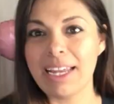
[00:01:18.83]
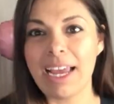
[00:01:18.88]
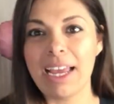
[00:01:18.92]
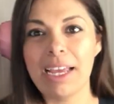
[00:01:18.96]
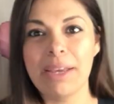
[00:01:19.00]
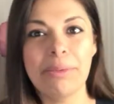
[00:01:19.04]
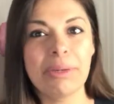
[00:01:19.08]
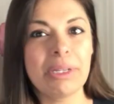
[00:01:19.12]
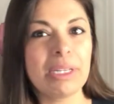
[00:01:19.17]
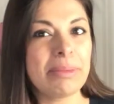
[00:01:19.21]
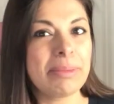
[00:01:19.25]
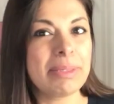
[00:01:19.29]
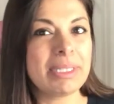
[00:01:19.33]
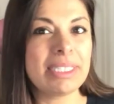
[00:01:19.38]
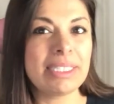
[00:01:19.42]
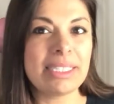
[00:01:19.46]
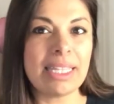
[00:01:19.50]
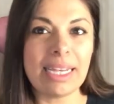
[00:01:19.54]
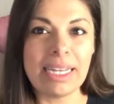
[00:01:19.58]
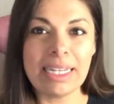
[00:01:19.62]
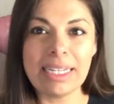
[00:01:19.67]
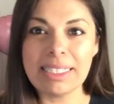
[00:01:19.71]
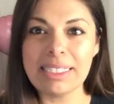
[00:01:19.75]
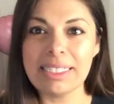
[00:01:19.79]
I'm gonna be
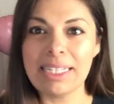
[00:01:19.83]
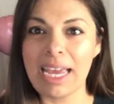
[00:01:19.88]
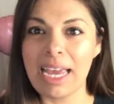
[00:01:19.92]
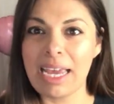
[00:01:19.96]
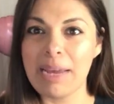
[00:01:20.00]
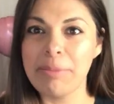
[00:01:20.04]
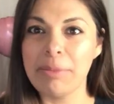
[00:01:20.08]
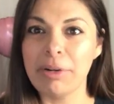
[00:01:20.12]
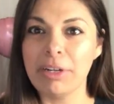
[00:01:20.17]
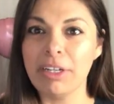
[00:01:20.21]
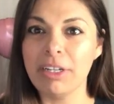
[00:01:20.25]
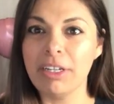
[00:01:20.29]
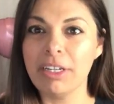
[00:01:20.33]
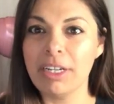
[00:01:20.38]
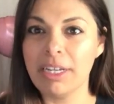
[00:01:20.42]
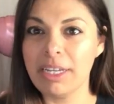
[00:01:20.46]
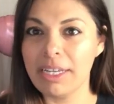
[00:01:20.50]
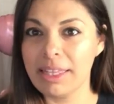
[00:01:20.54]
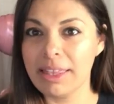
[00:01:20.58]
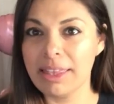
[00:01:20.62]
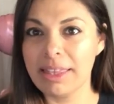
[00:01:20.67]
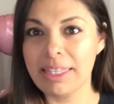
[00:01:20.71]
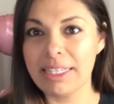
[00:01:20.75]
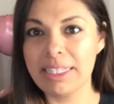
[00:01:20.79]
setting a timer.
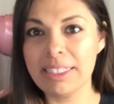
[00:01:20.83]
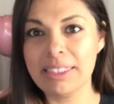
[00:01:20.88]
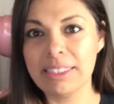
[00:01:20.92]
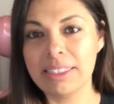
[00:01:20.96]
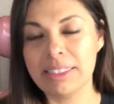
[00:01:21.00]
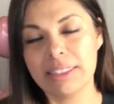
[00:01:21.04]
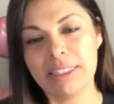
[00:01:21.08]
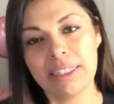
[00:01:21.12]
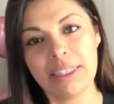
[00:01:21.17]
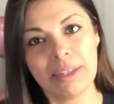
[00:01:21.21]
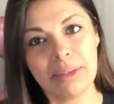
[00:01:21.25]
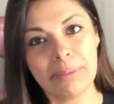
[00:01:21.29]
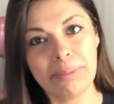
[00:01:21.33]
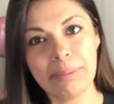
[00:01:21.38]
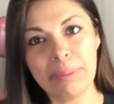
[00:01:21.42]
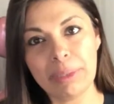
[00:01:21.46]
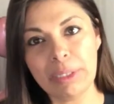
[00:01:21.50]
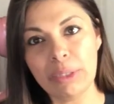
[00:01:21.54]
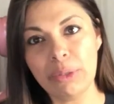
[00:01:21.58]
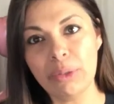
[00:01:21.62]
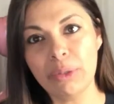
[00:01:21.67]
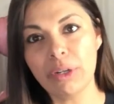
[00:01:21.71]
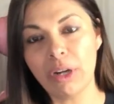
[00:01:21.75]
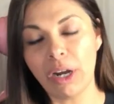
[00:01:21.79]
This
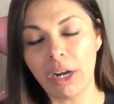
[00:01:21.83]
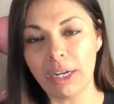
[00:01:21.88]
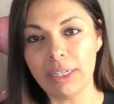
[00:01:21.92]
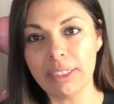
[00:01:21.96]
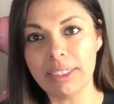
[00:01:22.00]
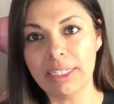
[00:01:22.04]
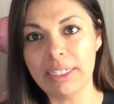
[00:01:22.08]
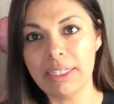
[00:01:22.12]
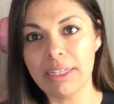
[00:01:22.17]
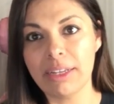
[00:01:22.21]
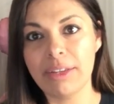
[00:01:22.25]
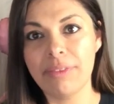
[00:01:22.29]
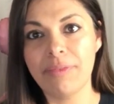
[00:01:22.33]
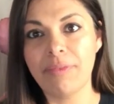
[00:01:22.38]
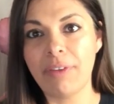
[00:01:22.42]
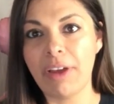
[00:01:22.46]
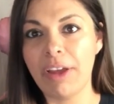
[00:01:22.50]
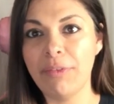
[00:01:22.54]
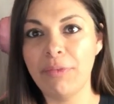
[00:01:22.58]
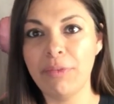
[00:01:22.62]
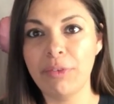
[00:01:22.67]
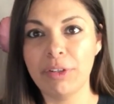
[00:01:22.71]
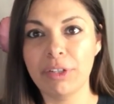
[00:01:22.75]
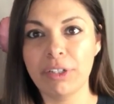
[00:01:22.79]
balloon garland, a
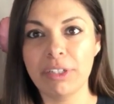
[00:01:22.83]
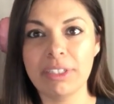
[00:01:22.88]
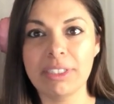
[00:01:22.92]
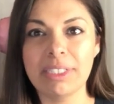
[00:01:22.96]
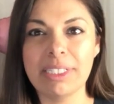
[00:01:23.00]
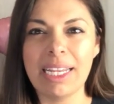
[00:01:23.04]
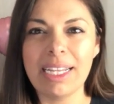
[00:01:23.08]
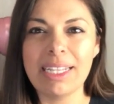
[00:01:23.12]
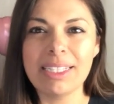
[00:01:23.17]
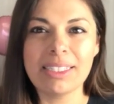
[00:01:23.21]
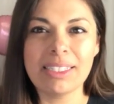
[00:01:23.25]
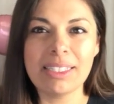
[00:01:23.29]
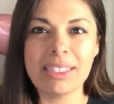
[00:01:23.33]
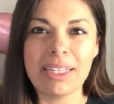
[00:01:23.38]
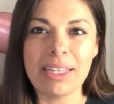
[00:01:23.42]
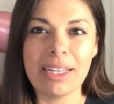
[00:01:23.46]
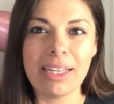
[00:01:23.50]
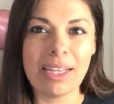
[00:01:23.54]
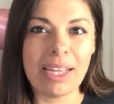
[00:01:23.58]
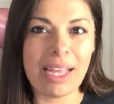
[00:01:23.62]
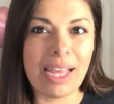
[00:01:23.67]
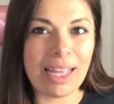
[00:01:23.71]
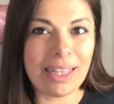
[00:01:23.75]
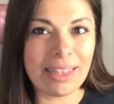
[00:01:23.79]
5-footer, takes
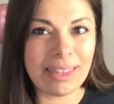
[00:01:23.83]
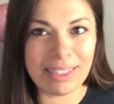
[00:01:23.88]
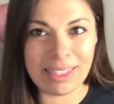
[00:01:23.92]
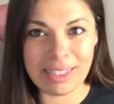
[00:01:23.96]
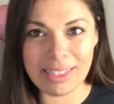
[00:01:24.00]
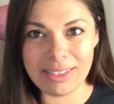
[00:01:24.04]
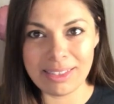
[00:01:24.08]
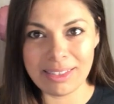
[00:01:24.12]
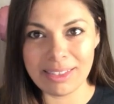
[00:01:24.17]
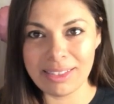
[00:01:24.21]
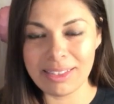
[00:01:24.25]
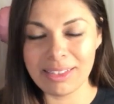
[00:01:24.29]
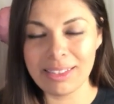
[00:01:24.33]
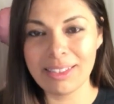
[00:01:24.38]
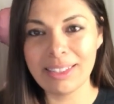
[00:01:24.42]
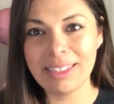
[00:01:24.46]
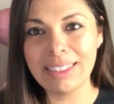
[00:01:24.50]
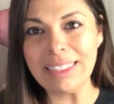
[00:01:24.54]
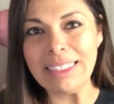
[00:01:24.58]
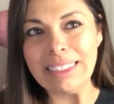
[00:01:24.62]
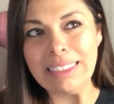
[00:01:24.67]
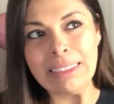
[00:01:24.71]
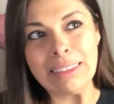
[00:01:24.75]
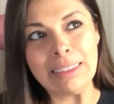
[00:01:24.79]
at least,
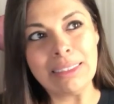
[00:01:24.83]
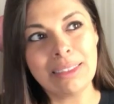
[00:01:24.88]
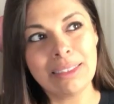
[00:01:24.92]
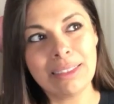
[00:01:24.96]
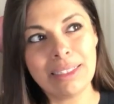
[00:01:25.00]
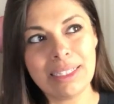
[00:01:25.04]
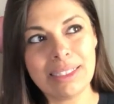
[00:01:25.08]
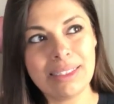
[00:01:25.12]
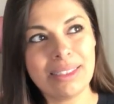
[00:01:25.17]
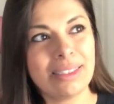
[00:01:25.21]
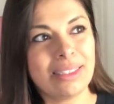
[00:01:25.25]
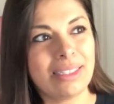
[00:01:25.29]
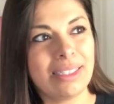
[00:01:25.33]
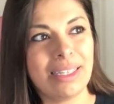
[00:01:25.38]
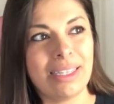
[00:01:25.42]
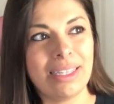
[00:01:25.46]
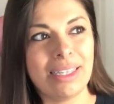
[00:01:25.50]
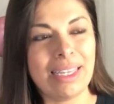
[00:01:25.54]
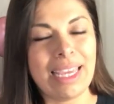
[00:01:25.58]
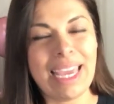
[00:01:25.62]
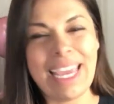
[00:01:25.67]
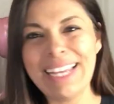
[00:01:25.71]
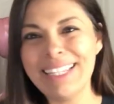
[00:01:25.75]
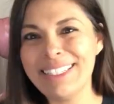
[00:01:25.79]
let's
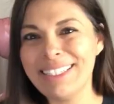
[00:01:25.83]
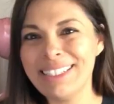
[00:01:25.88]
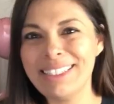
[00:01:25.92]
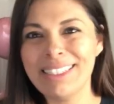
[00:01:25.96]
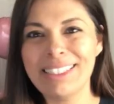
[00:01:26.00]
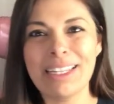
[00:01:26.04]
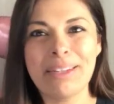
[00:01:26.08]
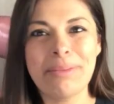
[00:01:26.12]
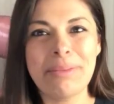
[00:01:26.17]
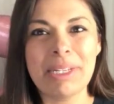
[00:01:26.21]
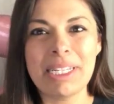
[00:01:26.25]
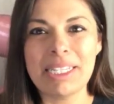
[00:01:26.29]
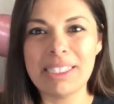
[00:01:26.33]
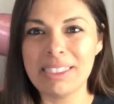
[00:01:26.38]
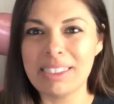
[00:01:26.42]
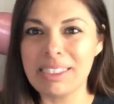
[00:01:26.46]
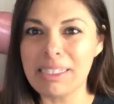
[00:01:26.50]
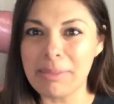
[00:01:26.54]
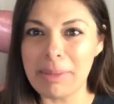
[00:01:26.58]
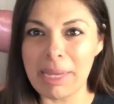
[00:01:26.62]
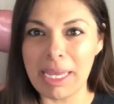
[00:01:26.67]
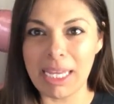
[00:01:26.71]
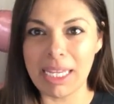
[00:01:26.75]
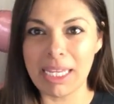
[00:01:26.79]
see, 8 to 10 minutes
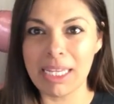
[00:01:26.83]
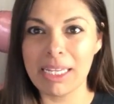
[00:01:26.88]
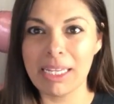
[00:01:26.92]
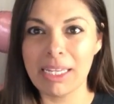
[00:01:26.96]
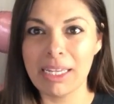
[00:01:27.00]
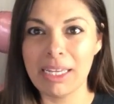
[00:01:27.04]
to make.